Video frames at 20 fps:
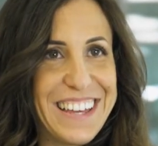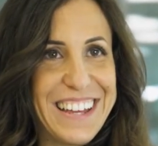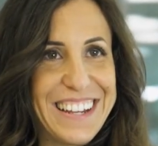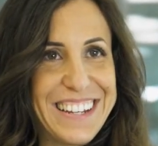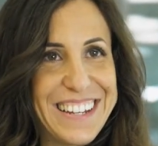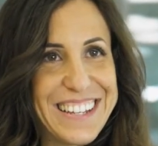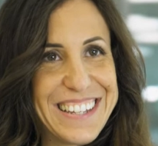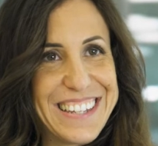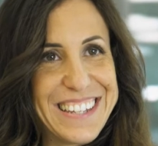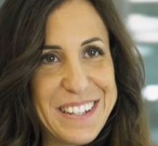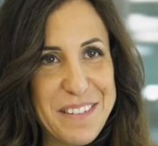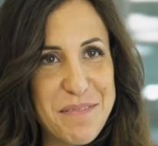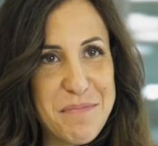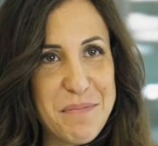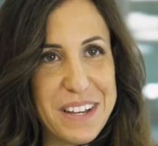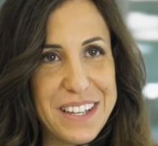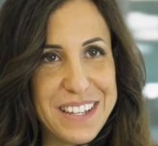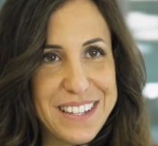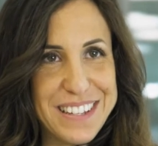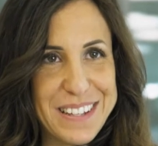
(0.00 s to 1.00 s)
again, a
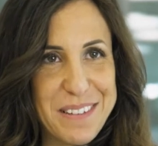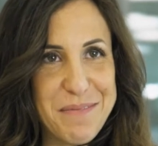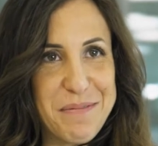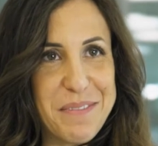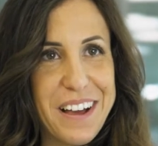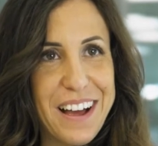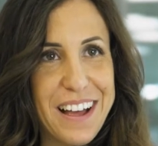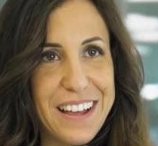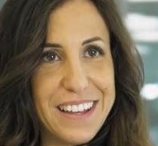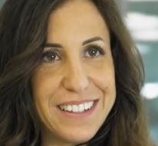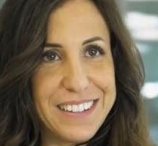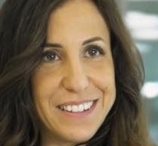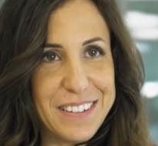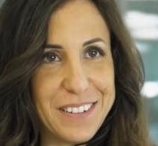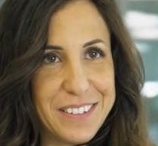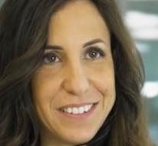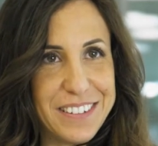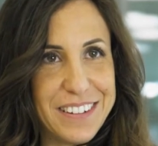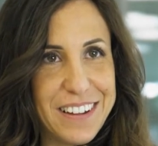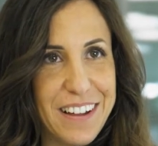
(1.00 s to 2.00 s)
step-by-step guide
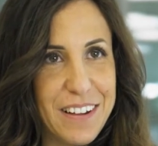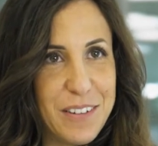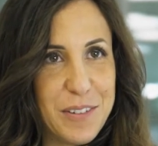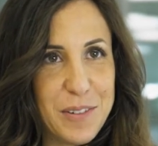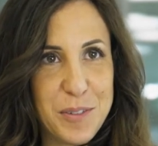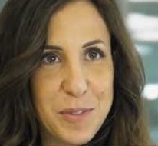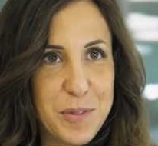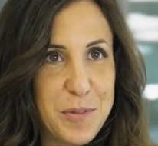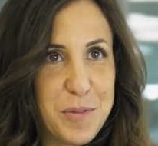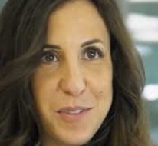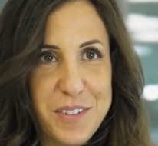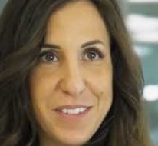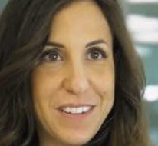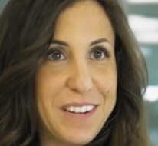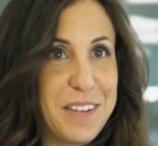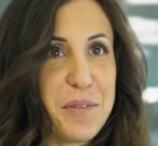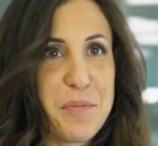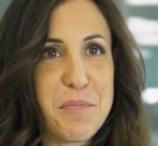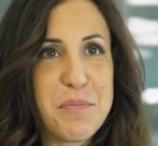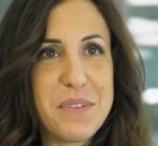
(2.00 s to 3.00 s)
on how to
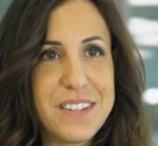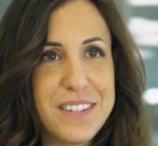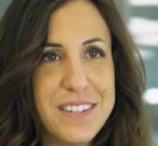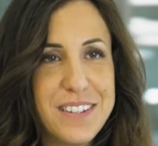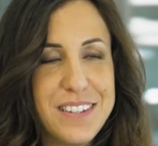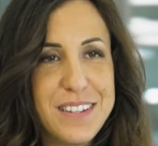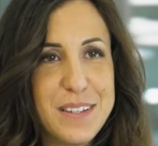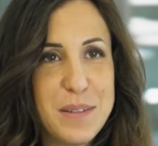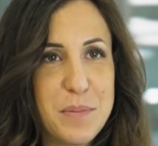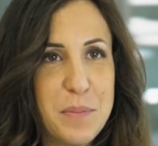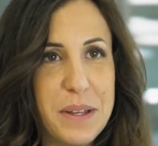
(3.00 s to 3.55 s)
start your business,